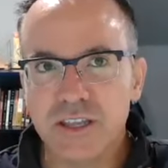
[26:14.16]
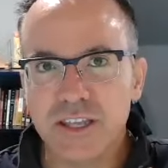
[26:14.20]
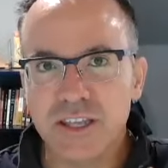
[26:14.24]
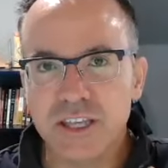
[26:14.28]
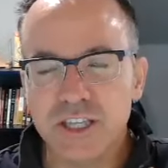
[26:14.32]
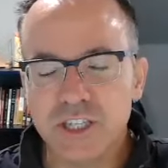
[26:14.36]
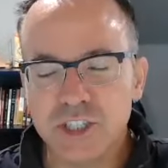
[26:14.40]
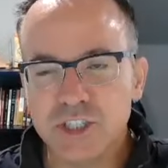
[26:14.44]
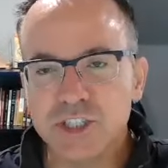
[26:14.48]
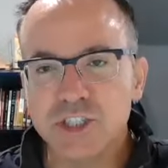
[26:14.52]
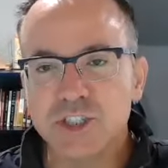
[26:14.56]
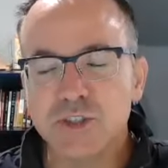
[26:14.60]

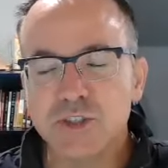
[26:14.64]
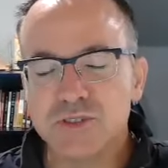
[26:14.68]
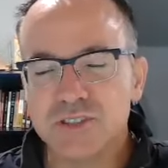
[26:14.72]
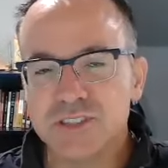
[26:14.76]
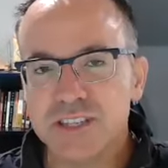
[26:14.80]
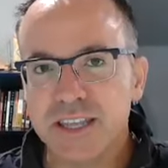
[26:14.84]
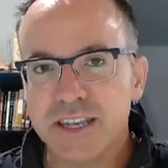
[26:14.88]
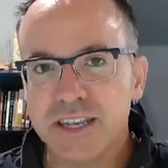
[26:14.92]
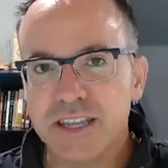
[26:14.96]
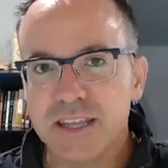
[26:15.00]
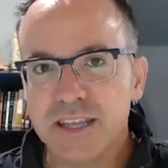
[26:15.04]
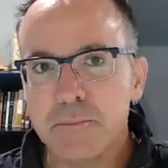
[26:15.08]
issues
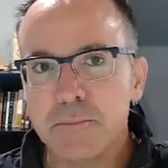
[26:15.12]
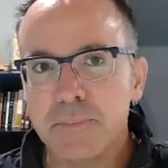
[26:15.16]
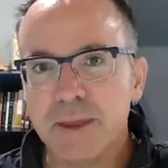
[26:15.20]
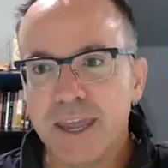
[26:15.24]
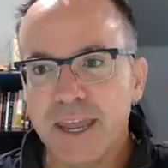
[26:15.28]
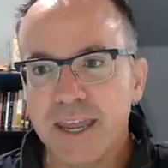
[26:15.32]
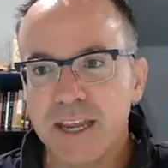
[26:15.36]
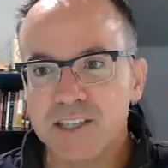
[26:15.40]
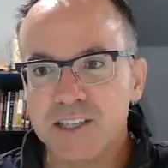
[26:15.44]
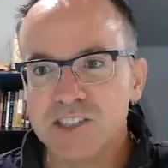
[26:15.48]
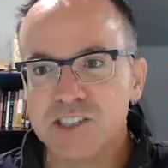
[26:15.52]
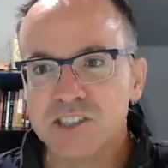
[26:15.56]
that
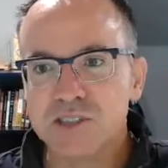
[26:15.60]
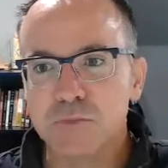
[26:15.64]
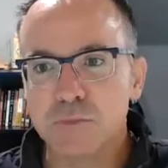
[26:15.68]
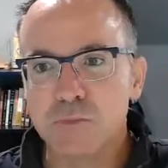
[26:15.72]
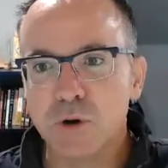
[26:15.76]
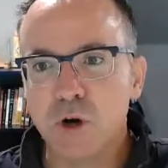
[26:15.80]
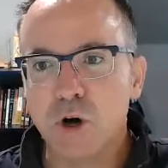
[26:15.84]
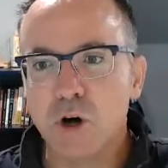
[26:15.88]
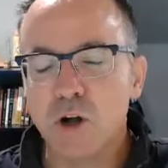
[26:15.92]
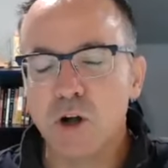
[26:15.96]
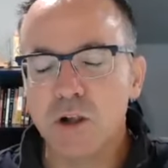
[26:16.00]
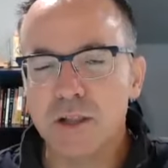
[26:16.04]
impact
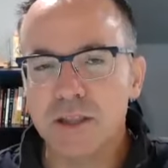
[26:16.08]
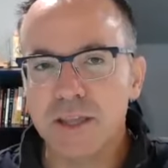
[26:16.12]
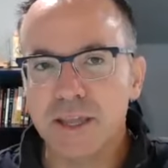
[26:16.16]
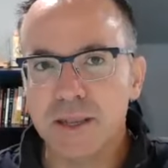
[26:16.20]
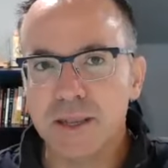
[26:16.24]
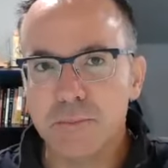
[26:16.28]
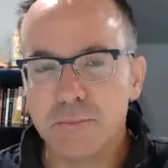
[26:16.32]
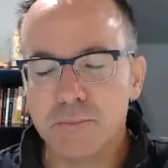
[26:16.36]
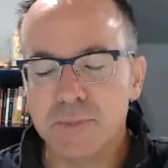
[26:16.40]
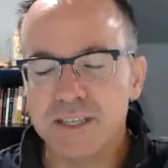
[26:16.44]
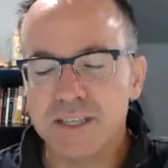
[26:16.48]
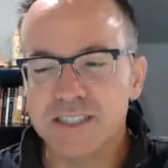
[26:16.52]
small
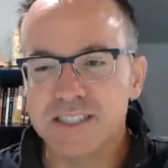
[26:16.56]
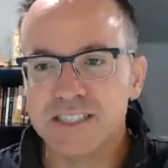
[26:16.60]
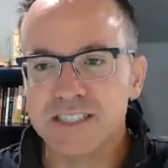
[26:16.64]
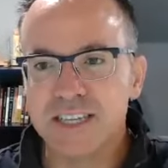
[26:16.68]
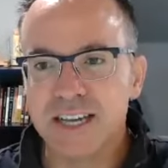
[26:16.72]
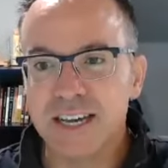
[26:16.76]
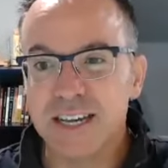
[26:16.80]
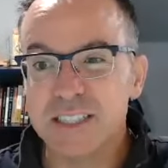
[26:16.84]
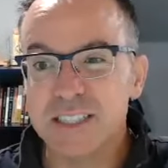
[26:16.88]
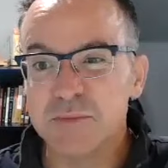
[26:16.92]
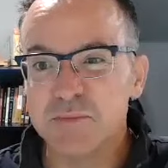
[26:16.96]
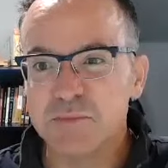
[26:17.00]
and
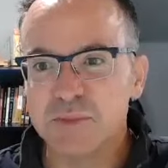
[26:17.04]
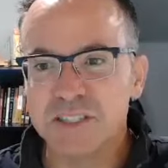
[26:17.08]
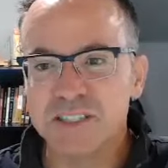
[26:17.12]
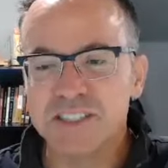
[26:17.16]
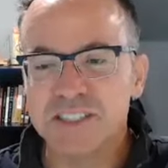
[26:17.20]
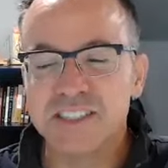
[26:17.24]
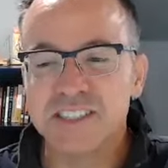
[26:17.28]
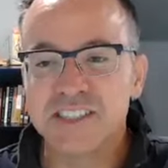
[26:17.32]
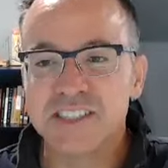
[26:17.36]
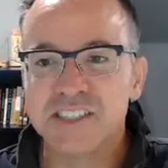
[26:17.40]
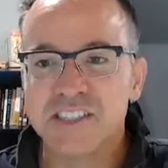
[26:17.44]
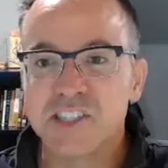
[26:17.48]
mid-sized
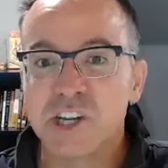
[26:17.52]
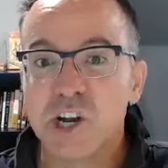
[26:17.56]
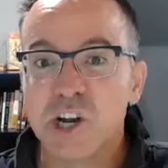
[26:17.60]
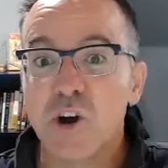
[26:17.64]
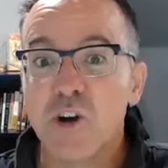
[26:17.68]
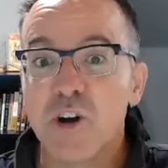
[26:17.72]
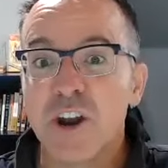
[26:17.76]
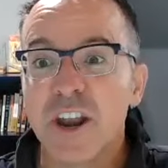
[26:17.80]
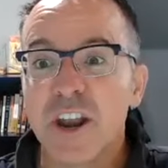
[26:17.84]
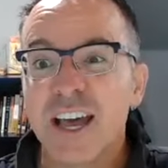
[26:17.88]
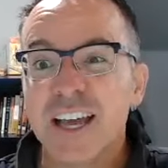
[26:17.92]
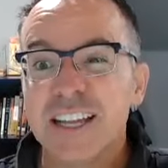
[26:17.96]
businesses
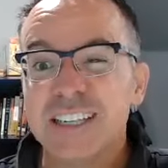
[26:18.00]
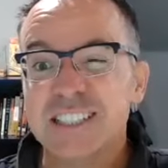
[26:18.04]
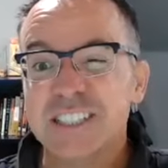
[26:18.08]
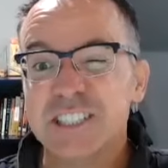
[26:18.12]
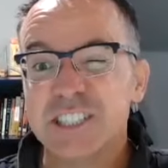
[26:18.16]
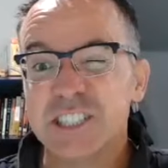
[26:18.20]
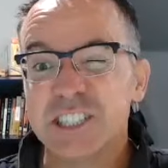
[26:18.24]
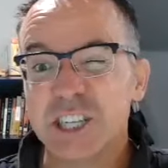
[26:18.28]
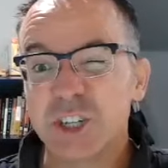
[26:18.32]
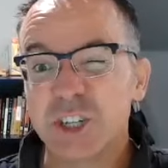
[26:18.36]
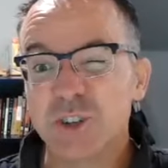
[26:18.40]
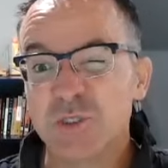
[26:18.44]
are not
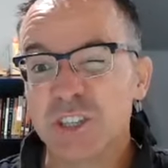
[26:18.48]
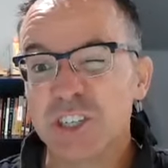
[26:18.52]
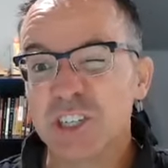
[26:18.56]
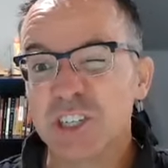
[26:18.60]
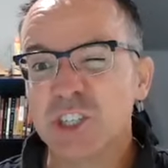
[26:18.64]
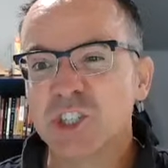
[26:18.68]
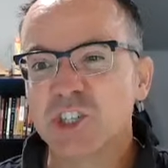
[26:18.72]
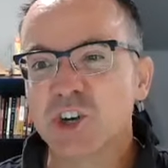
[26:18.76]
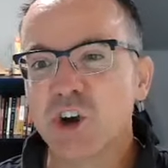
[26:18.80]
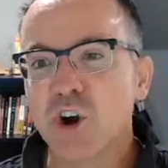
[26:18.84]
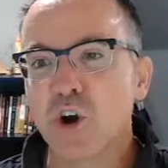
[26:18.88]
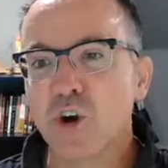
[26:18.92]

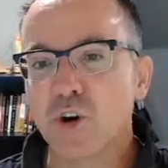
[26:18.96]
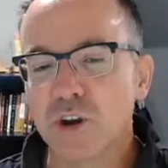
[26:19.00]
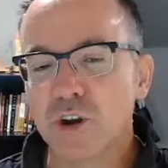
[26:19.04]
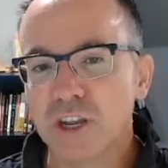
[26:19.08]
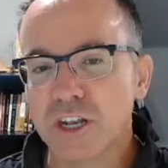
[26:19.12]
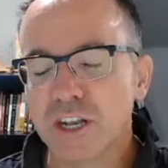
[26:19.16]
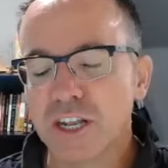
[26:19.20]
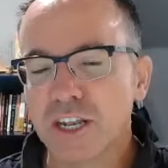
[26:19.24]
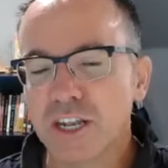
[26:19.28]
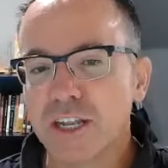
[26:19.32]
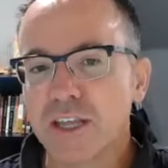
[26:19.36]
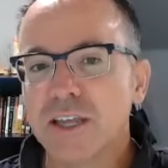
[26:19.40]
generally
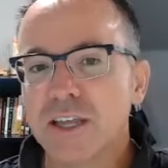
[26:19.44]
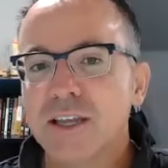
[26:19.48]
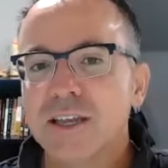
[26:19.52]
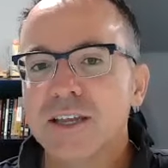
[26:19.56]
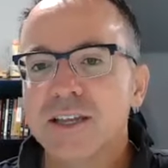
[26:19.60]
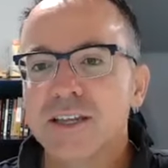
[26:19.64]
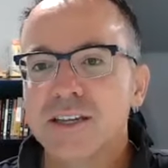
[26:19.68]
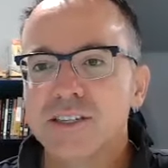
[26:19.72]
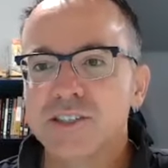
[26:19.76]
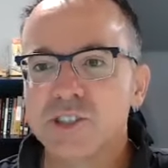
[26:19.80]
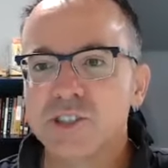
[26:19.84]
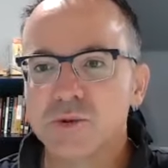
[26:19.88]
targeted.
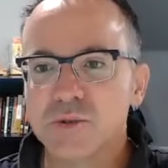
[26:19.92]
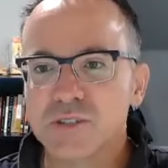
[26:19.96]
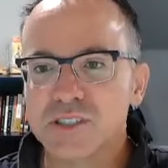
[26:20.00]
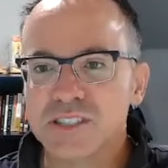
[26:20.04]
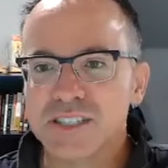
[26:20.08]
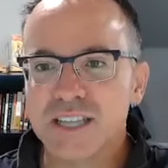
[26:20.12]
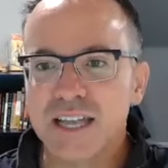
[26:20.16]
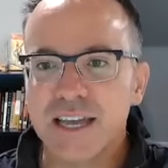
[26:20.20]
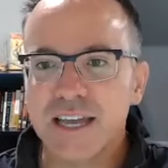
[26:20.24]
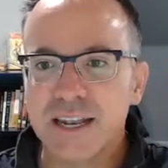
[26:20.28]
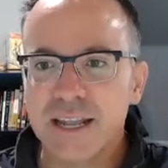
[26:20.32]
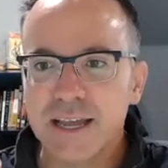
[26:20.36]
So it's
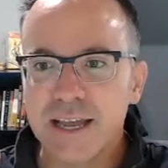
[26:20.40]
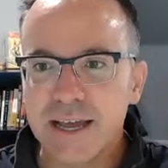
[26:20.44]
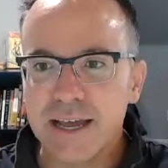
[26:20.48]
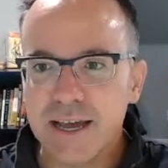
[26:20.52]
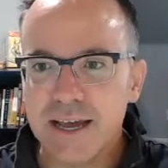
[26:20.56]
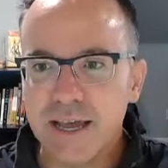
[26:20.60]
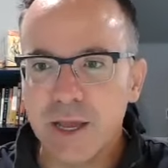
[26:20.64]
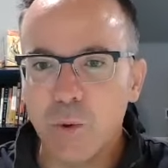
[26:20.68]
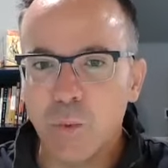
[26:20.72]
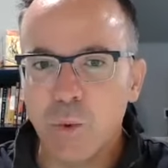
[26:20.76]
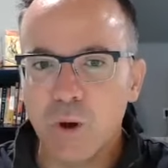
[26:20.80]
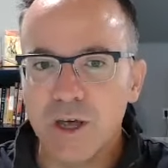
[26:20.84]
not
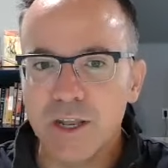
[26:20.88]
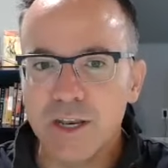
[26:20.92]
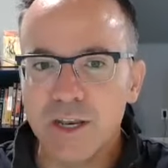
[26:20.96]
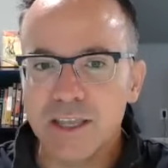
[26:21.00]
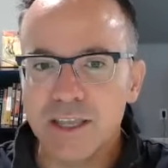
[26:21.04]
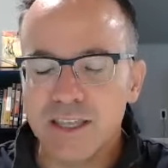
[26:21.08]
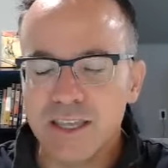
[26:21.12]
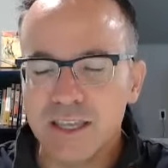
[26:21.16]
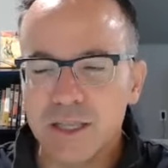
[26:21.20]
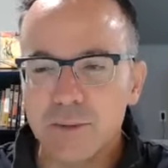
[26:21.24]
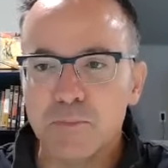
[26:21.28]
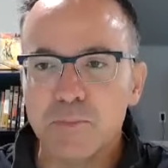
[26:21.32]
I want to
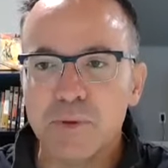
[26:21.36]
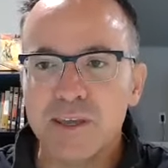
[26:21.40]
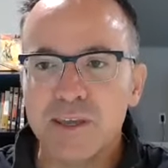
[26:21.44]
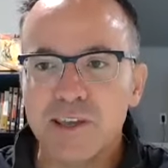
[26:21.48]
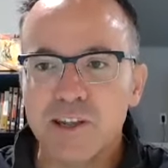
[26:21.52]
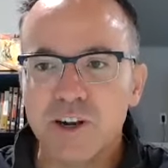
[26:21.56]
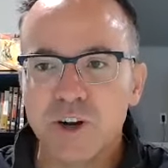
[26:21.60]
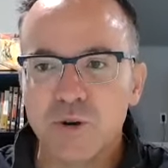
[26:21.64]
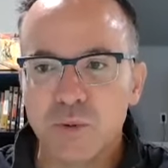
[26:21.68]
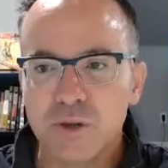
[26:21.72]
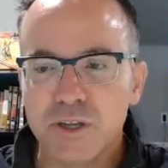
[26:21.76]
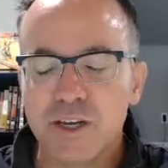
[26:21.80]
get
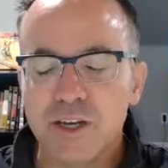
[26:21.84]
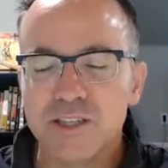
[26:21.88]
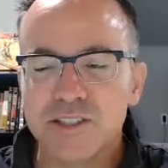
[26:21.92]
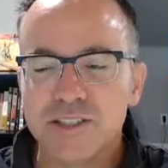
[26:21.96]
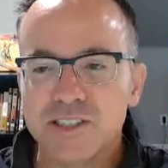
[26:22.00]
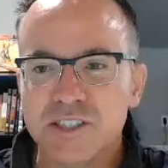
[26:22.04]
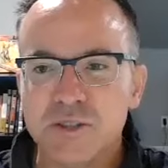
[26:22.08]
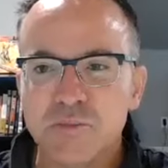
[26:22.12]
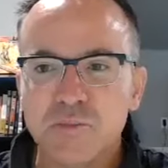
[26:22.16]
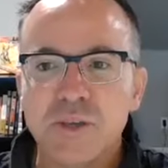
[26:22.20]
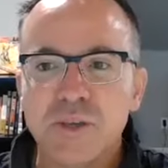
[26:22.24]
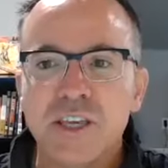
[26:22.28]
Peter because
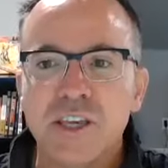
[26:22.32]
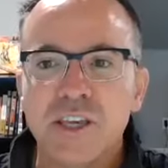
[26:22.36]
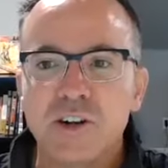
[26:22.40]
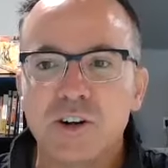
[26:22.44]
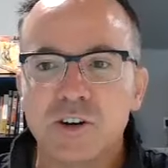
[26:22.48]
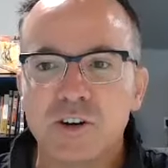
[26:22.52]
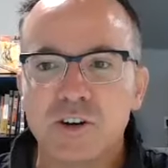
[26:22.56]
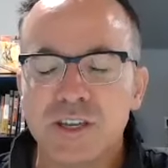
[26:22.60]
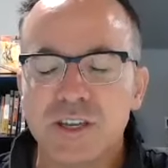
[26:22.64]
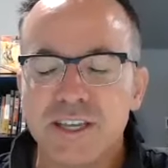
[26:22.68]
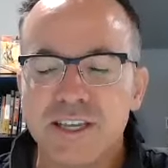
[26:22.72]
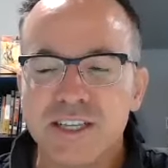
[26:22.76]
he's
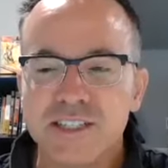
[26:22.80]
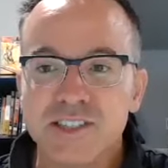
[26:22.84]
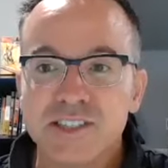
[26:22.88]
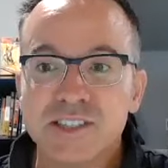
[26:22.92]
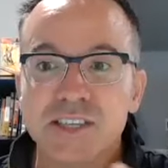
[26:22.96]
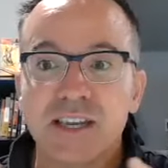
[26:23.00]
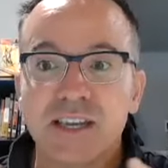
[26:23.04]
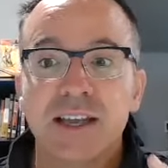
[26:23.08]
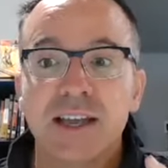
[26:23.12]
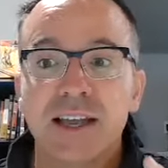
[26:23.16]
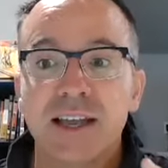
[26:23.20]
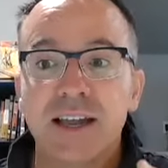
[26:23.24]
Peter,
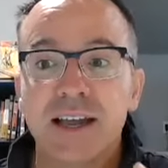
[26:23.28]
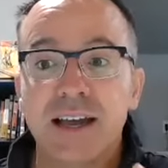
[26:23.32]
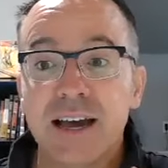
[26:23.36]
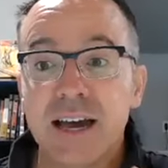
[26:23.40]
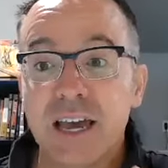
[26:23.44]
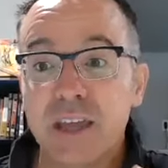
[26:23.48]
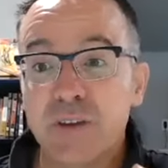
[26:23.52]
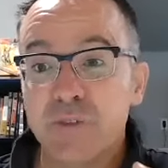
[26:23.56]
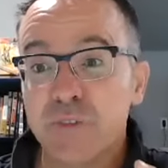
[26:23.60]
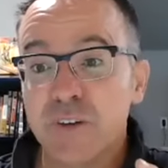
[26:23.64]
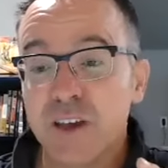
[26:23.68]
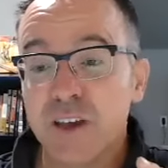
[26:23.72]
it's
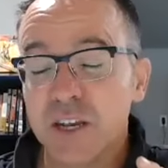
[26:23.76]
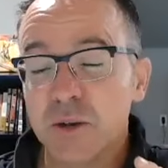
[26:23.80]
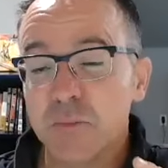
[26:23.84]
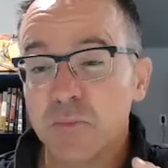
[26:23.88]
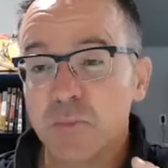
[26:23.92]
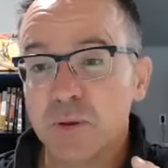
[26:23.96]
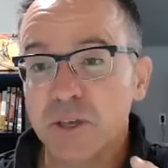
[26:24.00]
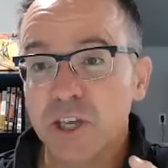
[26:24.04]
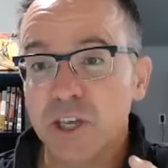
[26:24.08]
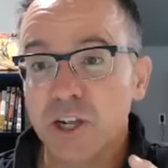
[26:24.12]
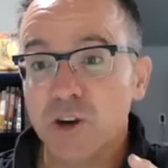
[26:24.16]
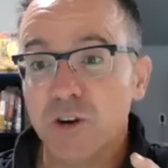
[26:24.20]
I
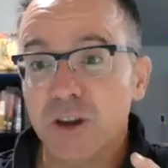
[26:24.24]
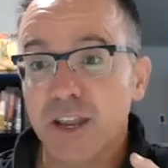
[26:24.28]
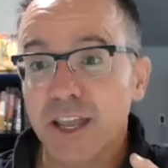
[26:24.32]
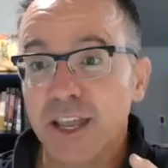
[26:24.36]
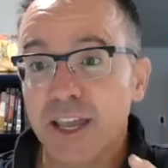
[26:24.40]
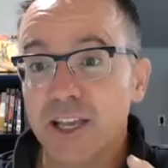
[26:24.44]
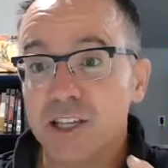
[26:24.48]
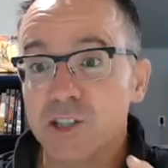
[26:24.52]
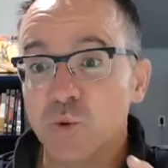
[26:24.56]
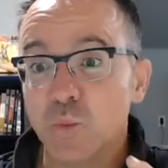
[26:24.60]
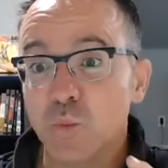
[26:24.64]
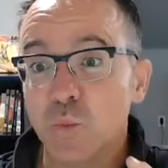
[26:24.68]
find Peter
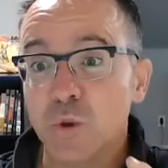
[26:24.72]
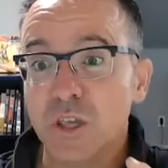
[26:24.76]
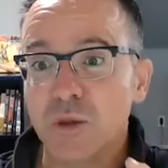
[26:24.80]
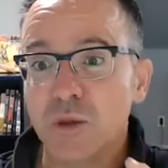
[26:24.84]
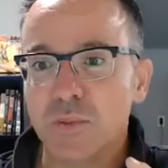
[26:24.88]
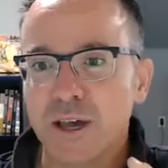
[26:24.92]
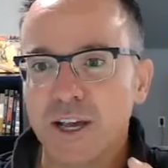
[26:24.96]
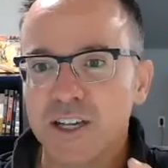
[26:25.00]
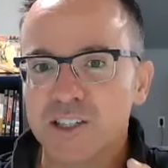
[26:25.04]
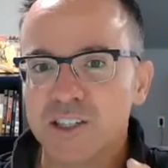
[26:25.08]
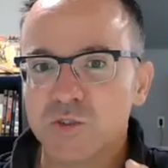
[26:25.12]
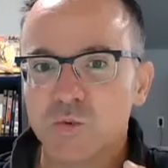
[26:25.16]
has
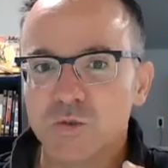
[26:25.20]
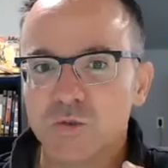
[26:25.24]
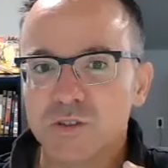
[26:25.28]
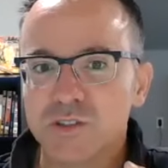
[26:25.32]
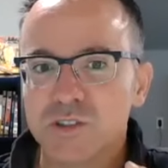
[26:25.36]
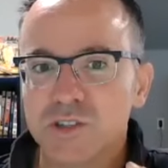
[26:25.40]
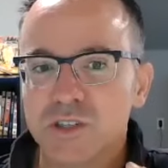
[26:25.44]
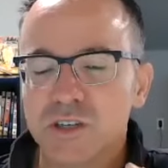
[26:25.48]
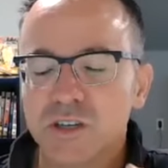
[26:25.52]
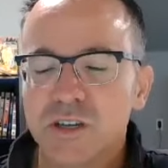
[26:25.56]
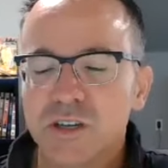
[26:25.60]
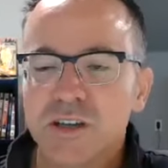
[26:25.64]
weak
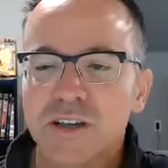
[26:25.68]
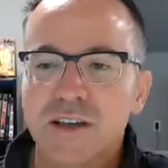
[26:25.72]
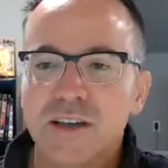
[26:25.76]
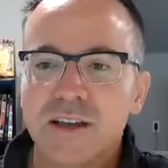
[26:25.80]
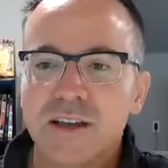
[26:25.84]
passwords.